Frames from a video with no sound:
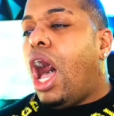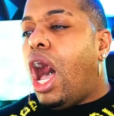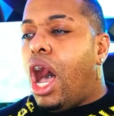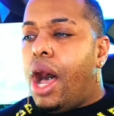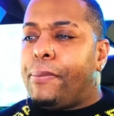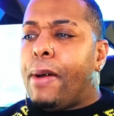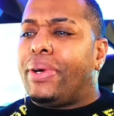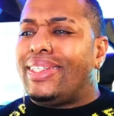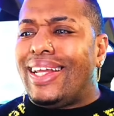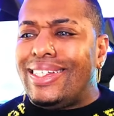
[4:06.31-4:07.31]

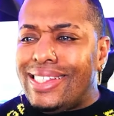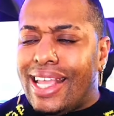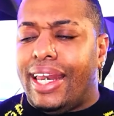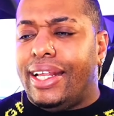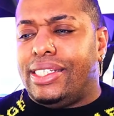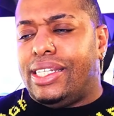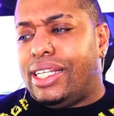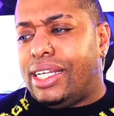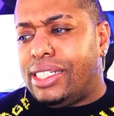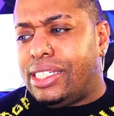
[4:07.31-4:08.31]
But let's get into
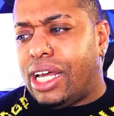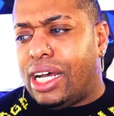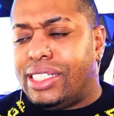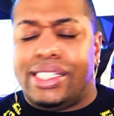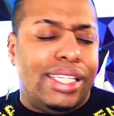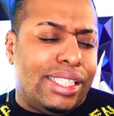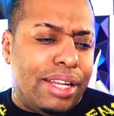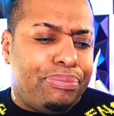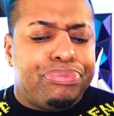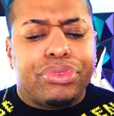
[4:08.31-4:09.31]
this
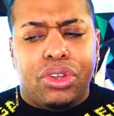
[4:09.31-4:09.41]
season.